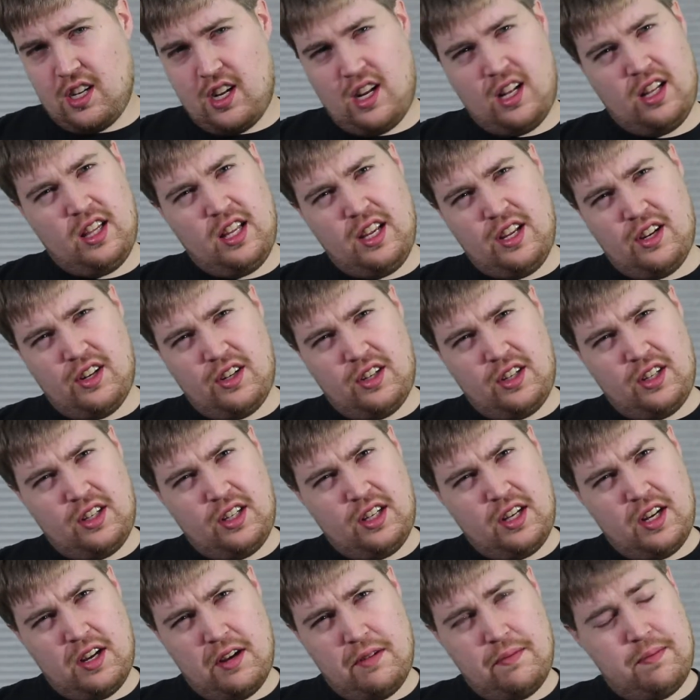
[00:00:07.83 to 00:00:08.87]
a
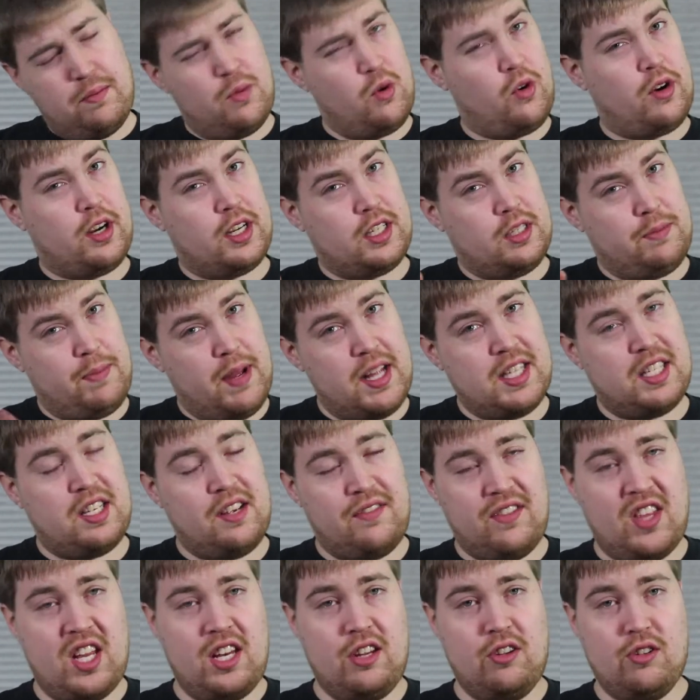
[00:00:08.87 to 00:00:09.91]
little more
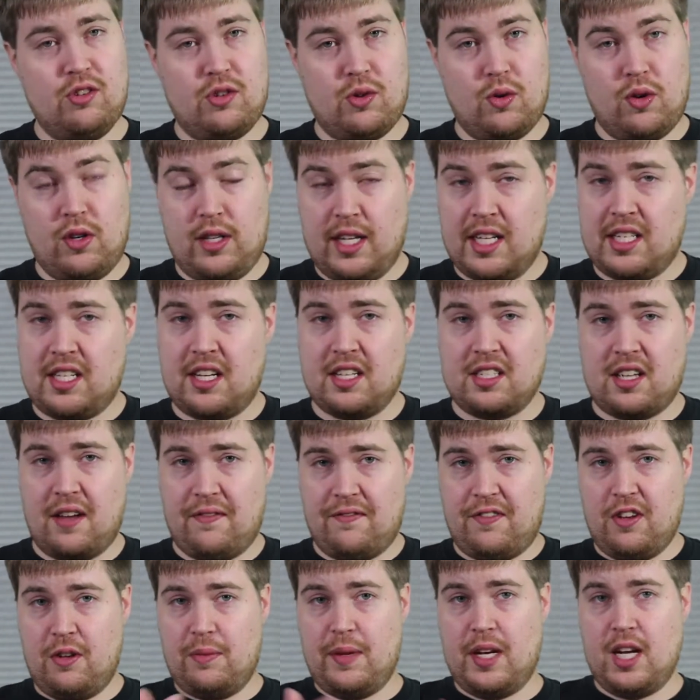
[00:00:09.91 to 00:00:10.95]
expensive than usual, that's because
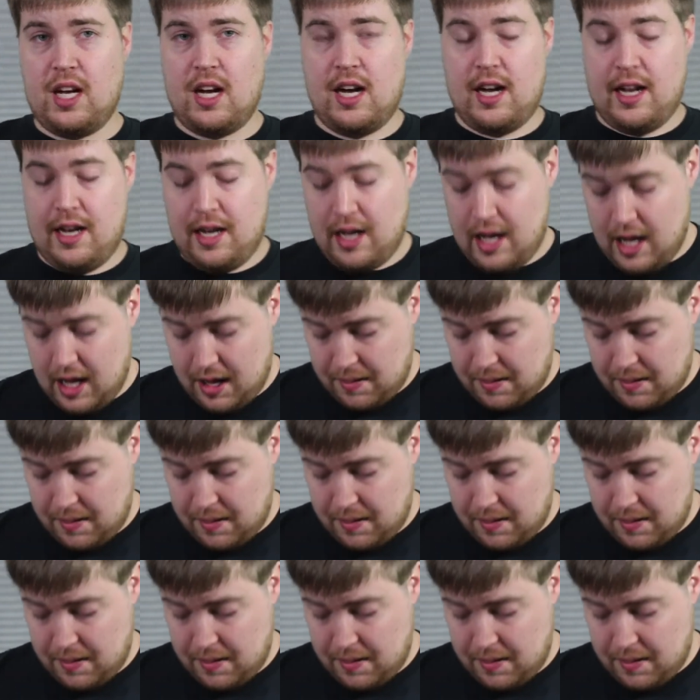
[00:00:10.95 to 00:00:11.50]
I'm filming on